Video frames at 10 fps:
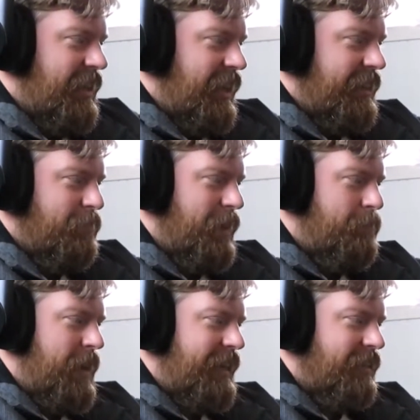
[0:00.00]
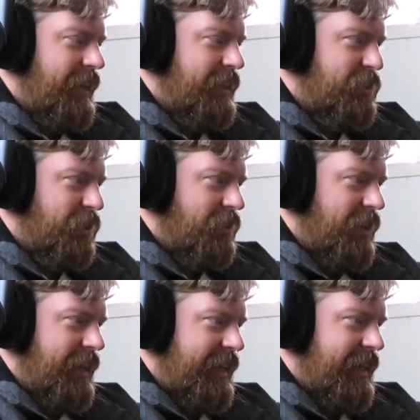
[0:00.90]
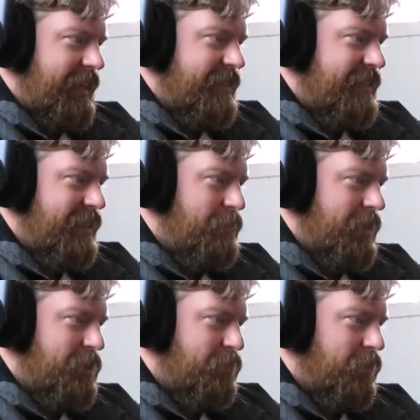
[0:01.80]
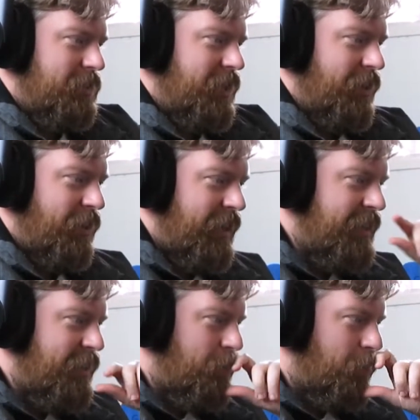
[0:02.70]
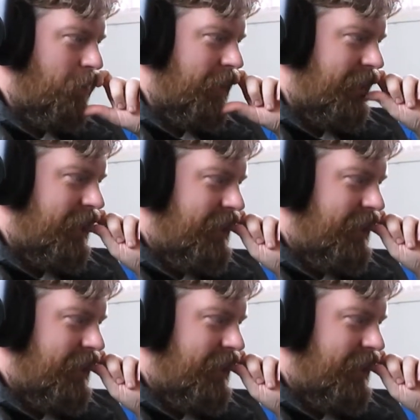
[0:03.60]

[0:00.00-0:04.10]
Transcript: I think my backlight is so light I can't see much of what's going on under the water.